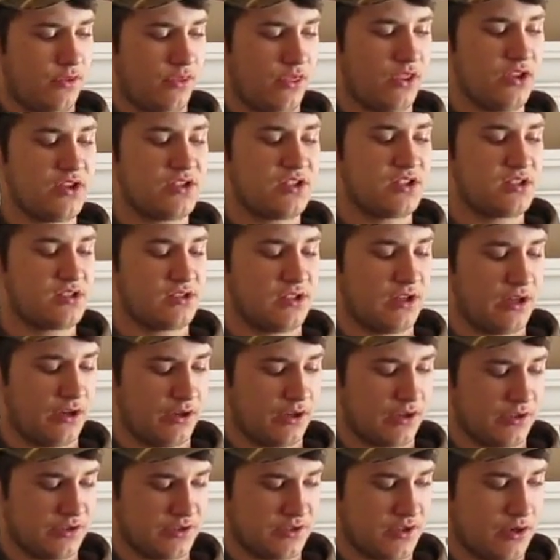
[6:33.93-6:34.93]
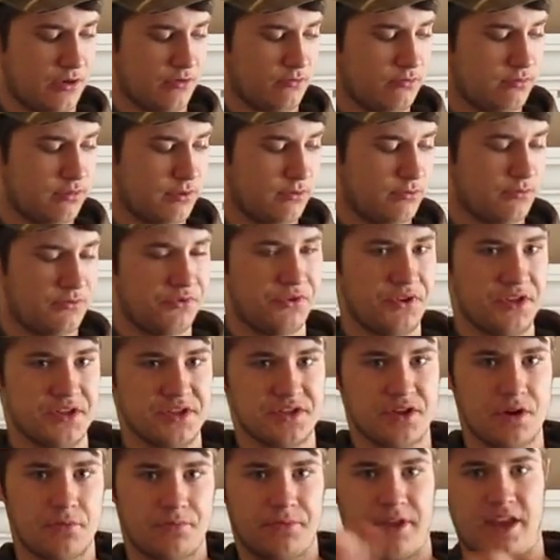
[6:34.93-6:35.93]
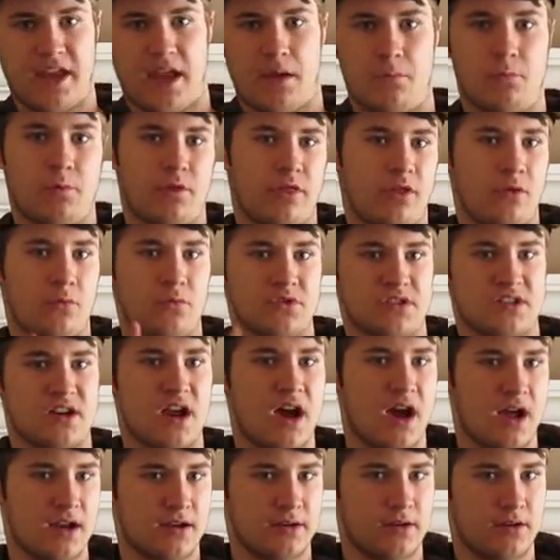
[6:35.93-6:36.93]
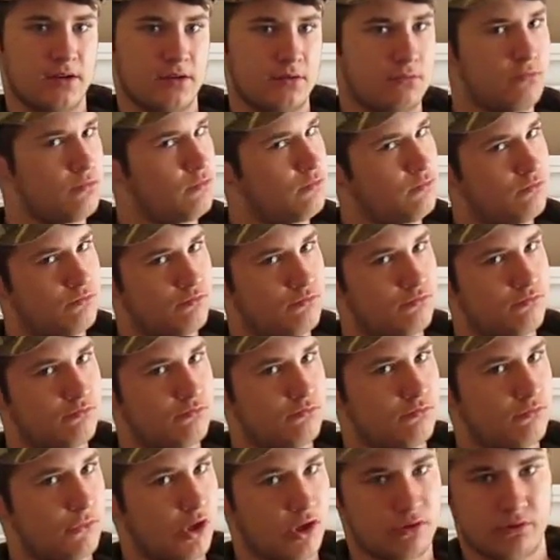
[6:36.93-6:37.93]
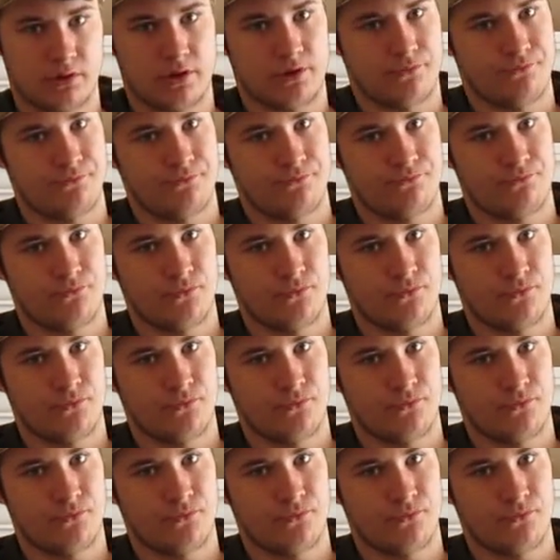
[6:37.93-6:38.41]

This is an airgun scope. The scope that came with it was not. Don't know.